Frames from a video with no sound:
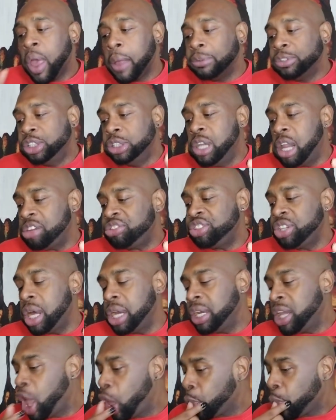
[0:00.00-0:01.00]
U.S.
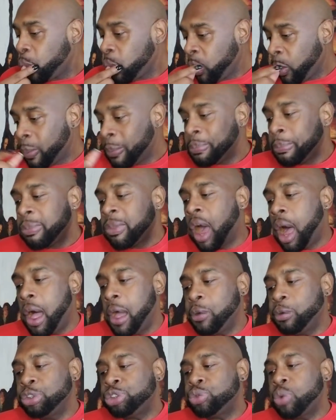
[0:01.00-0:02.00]
Chani,
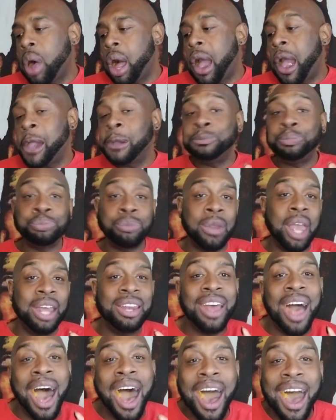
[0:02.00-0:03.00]
Hungry Squad, and
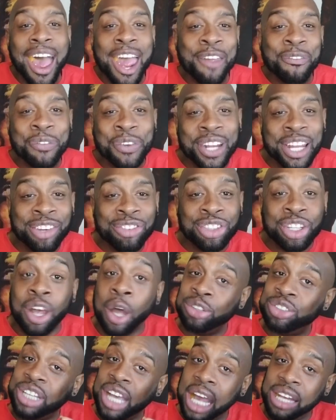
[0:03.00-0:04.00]
Hye Felicia. Go
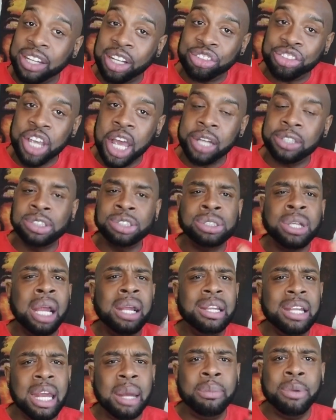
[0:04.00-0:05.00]
check out their channels.
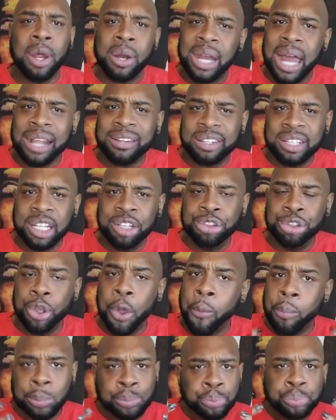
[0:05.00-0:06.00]
Let them know that I sent
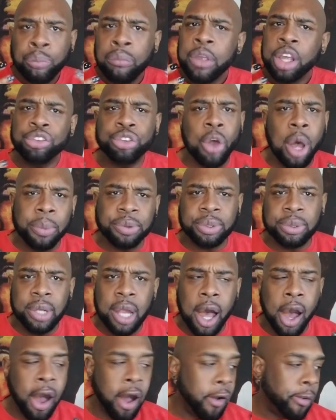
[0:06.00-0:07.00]
you. Show them some
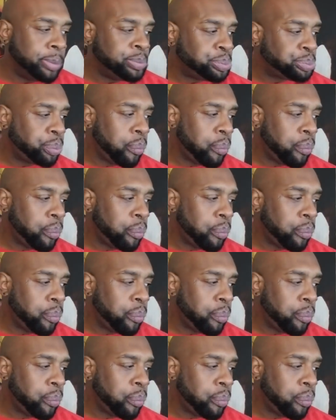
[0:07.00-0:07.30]
love.